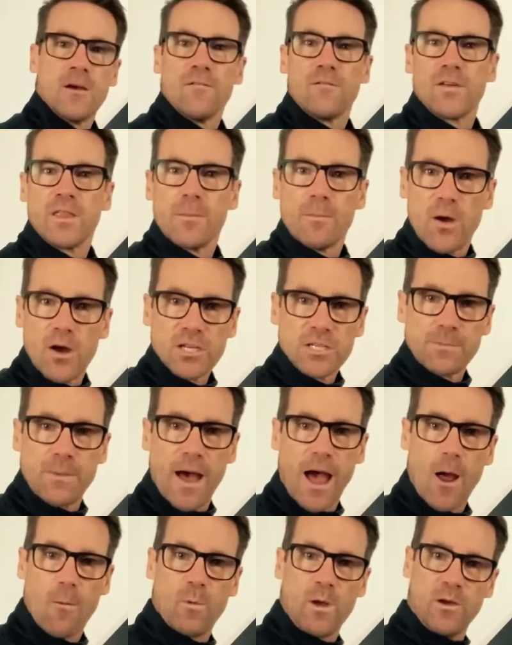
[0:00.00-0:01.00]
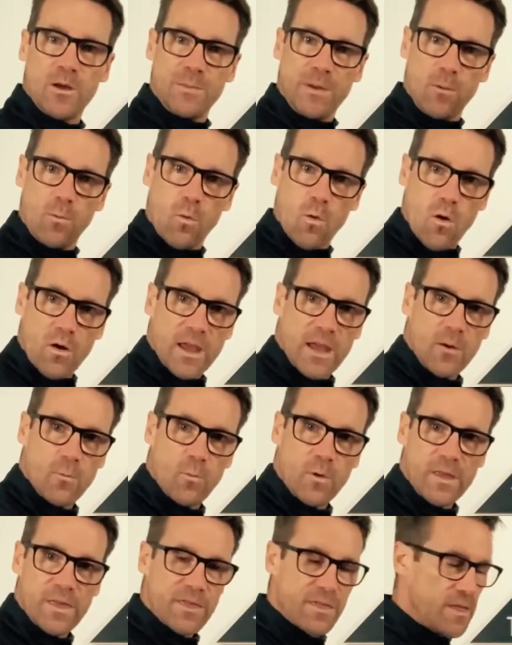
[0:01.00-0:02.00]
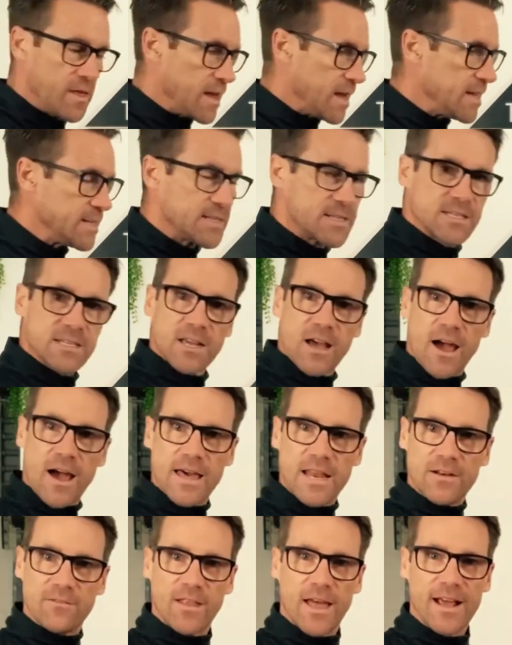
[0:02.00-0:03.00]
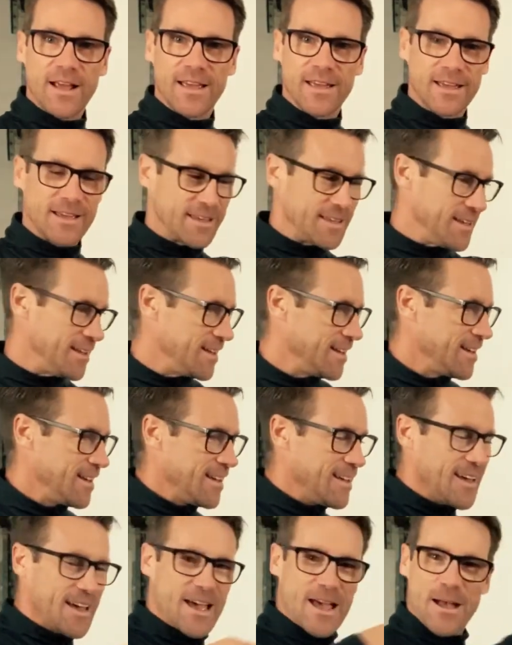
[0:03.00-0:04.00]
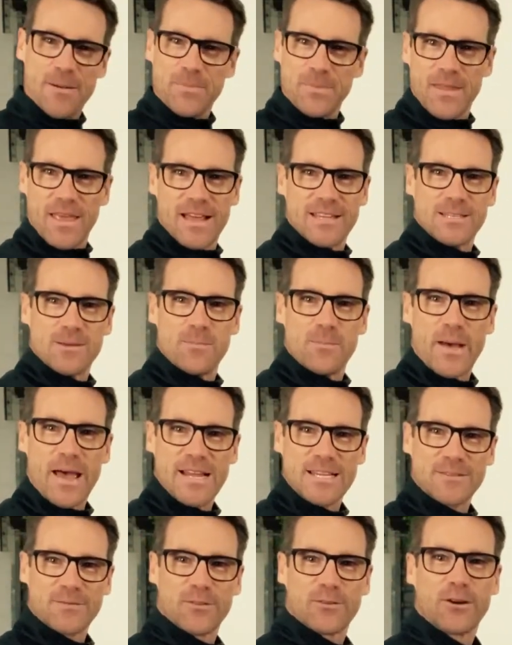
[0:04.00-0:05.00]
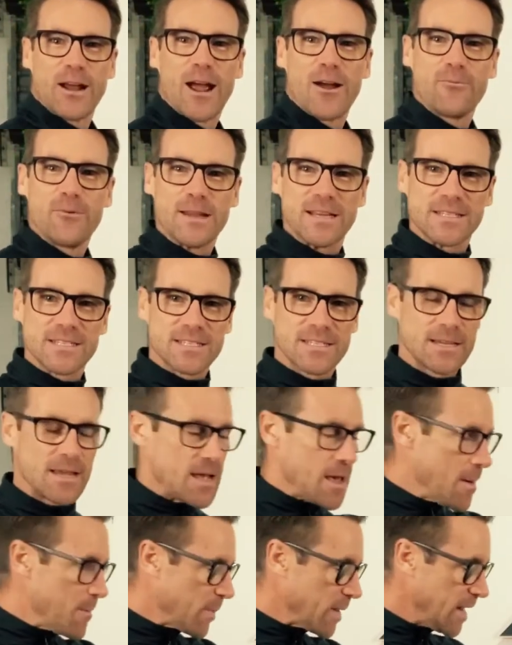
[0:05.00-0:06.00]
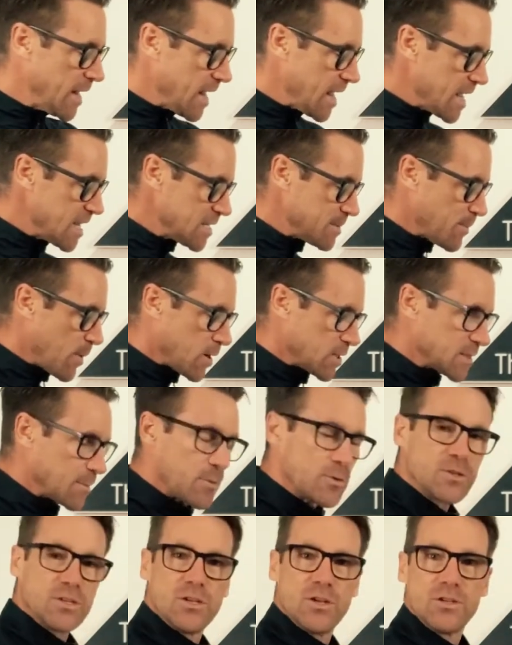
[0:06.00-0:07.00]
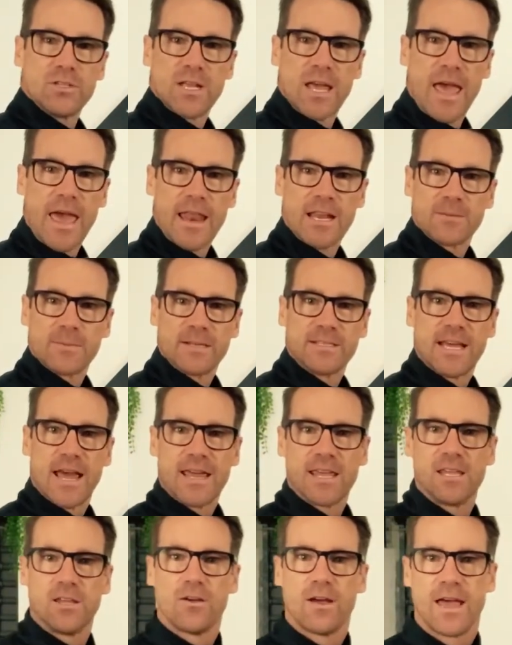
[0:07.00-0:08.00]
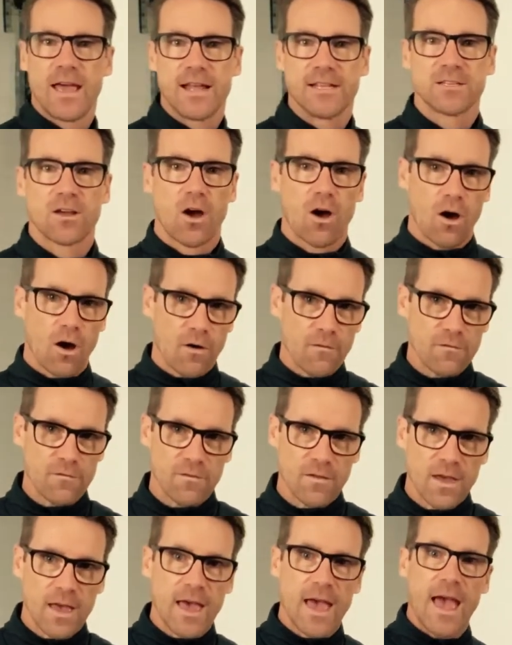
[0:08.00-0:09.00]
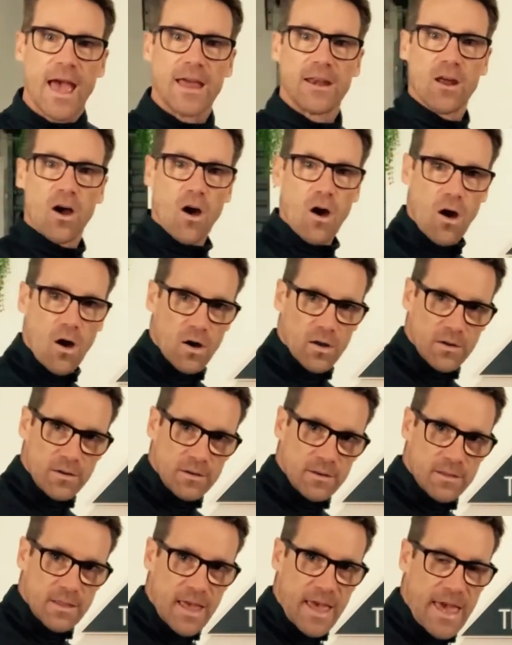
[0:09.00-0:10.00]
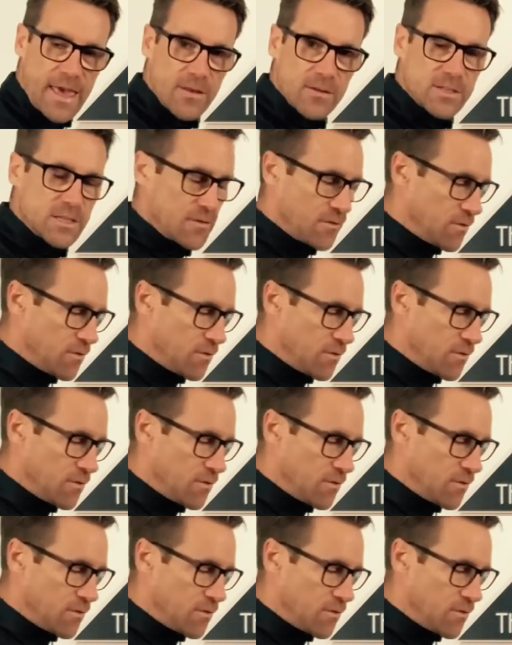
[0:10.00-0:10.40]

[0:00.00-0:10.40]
For the most part, we would be walking with these as kind of like as a base for our wrists. But it is possible to use the handles by taking your hands off and on the handles